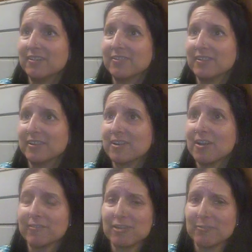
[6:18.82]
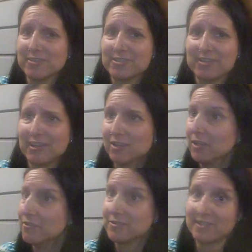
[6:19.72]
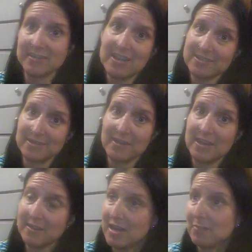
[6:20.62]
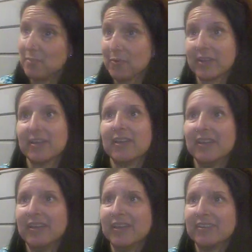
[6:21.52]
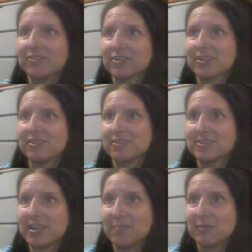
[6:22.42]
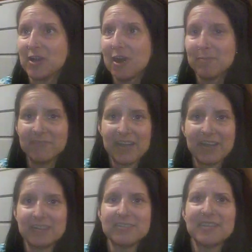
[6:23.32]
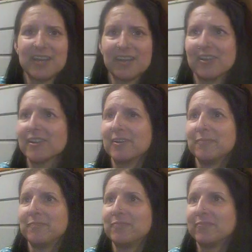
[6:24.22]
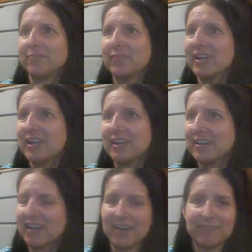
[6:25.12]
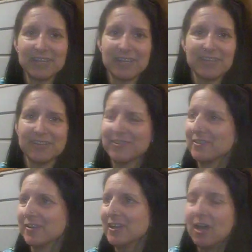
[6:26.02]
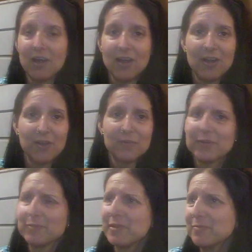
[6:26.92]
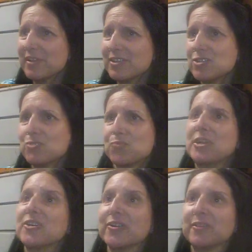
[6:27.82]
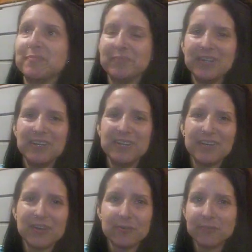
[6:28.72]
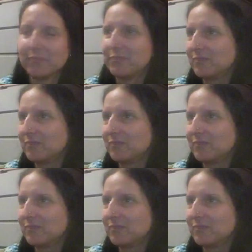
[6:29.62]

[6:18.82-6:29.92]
with the coffee shop that's, like, closed at that point, there's the same cop van is there. Might not have anything to do with me, but it's just weird, you know?